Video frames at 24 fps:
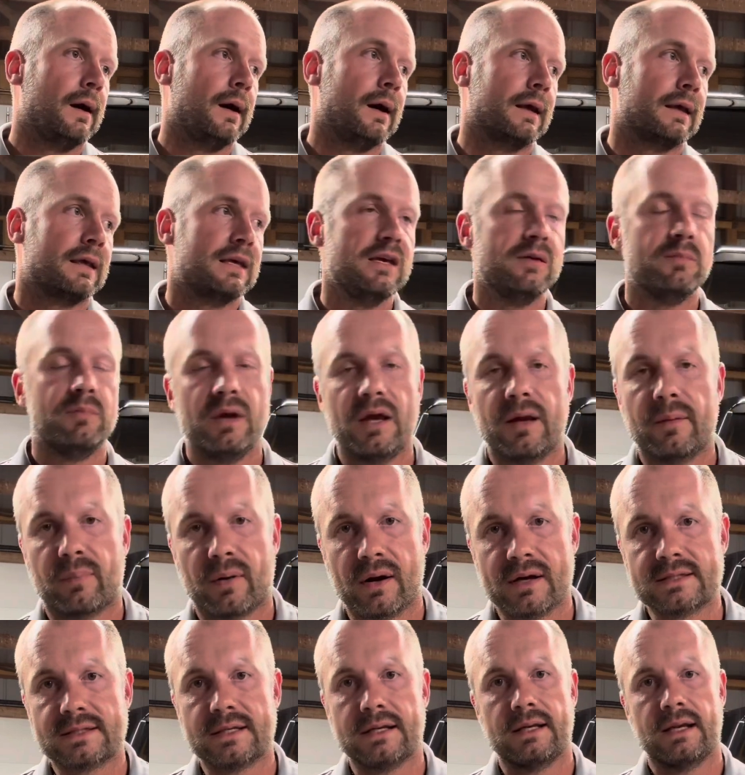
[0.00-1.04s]
keep being
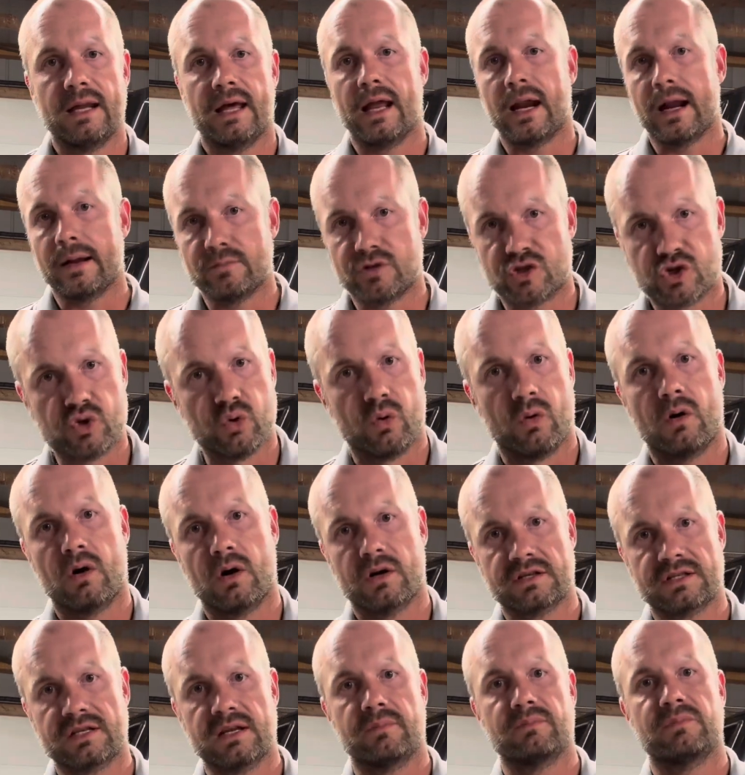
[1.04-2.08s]
present, and I'm sure
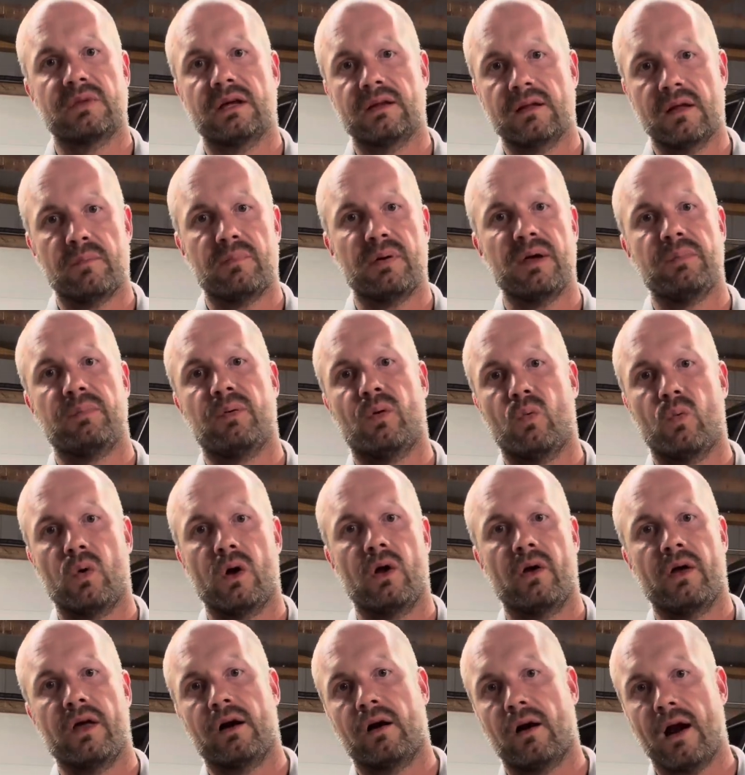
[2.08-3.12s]
something that people
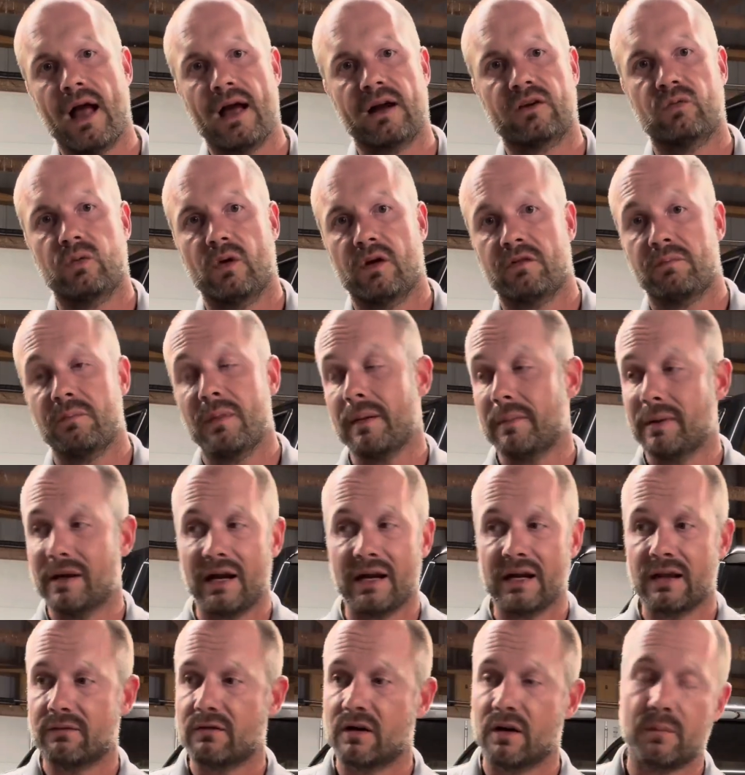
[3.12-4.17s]
will interact with, maybe not
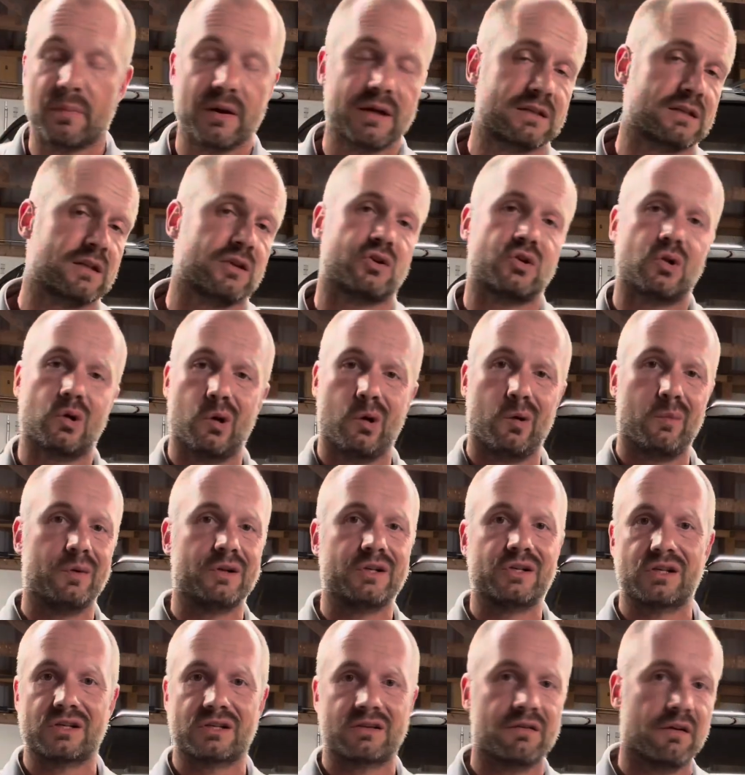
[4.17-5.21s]
even in pest control, but
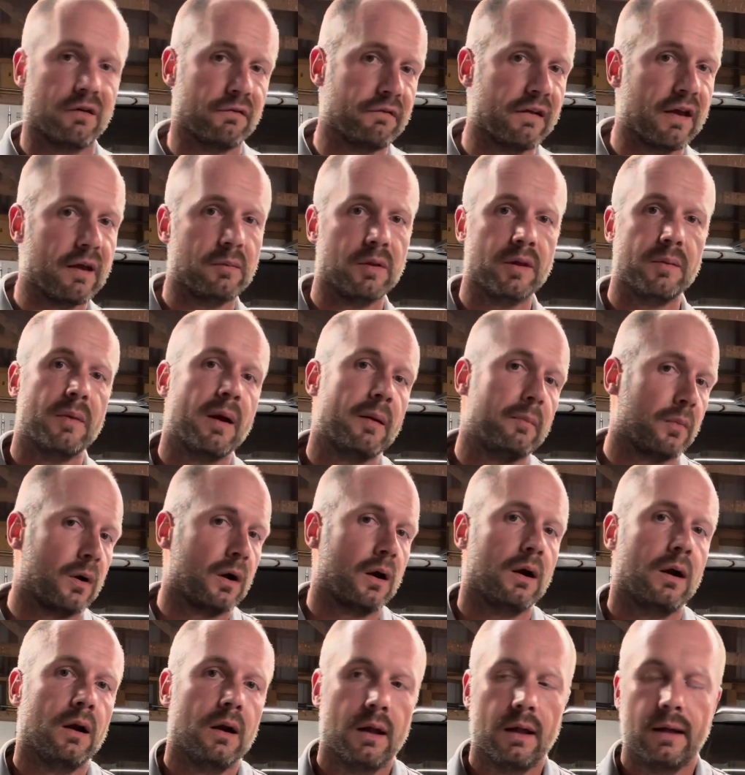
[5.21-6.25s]
just a family
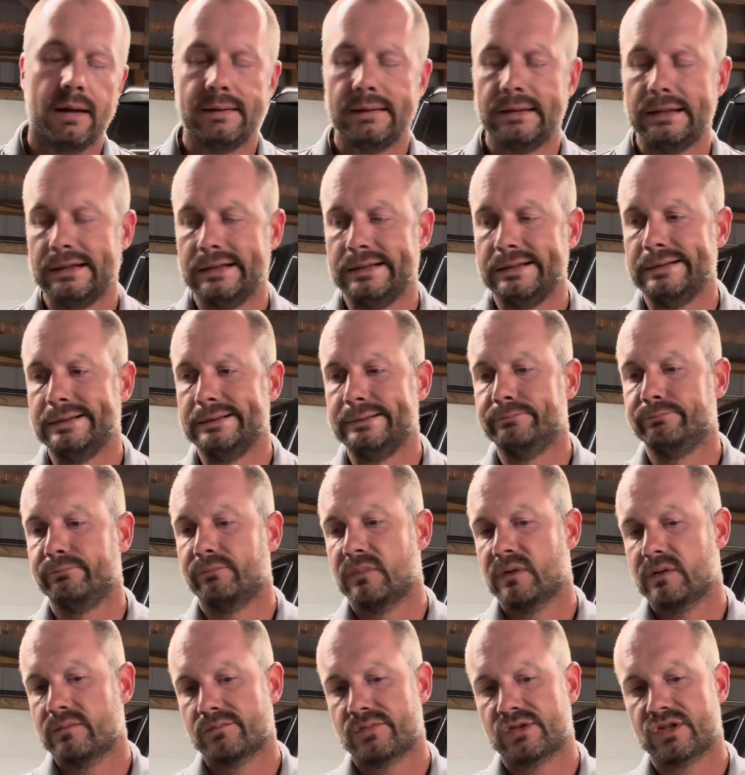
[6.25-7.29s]
member.
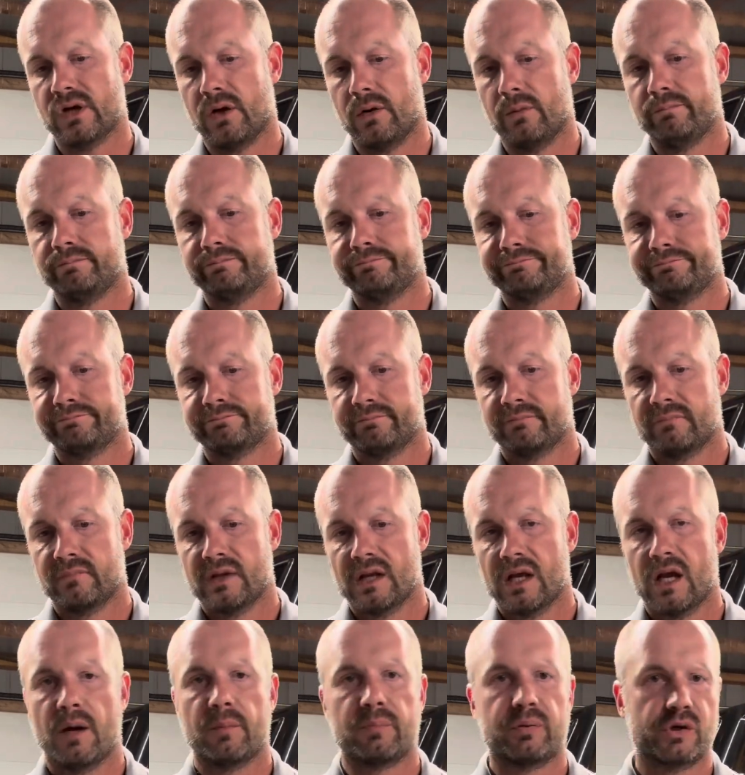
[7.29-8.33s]
So
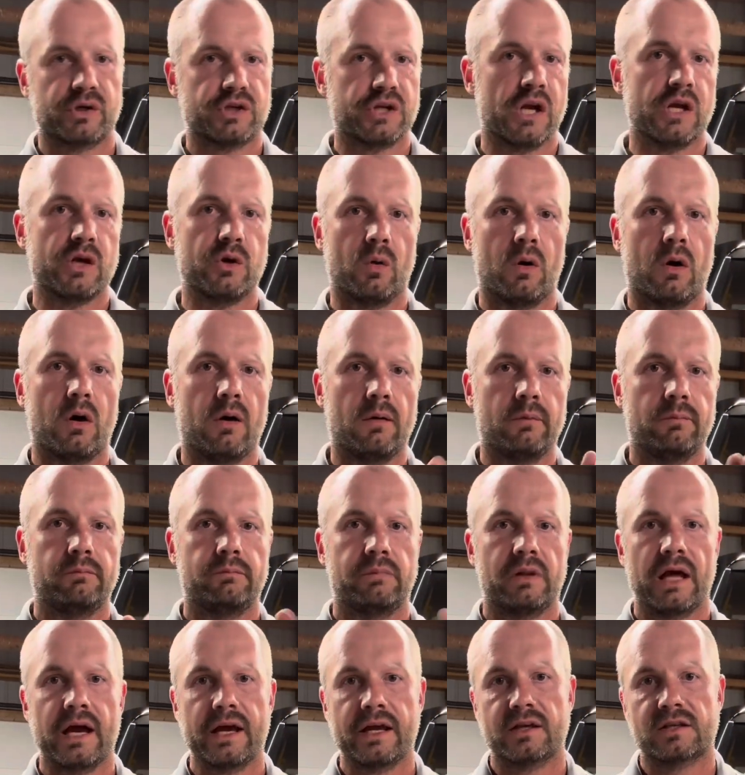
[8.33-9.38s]
appreciate you all.
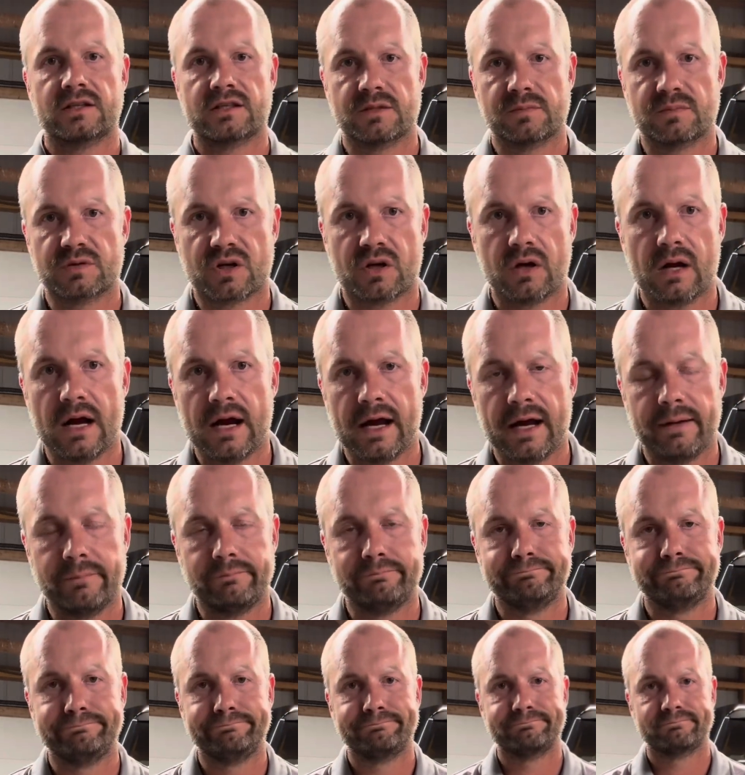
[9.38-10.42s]
Like, subscribe.
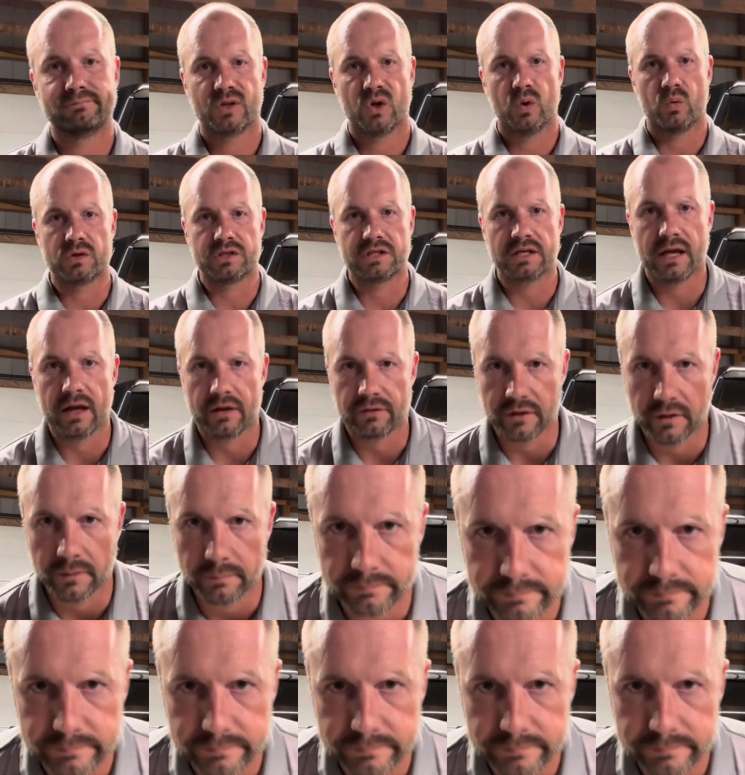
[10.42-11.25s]
We'll see you out there.